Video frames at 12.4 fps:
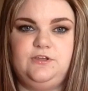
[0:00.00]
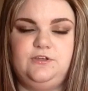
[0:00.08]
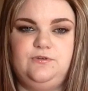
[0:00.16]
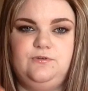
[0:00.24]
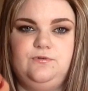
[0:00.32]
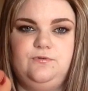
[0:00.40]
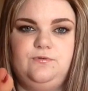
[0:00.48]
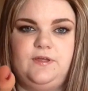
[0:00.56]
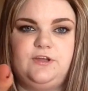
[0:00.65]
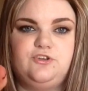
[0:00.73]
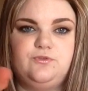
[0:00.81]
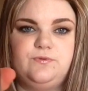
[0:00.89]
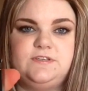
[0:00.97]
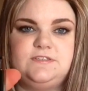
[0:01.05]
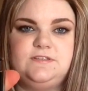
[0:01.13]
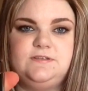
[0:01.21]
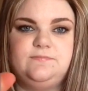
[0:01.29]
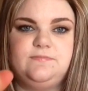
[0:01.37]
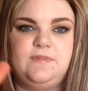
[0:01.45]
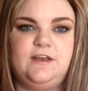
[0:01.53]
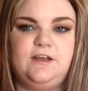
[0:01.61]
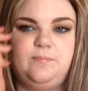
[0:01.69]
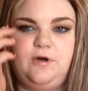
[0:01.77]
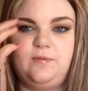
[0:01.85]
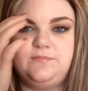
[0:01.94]
You like twist it and
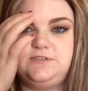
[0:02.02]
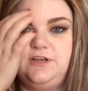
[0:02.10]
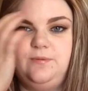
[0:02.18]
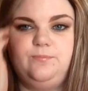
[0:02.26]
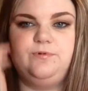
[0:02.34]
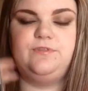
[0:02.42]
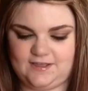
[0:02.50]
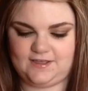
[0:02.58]
it pops up with.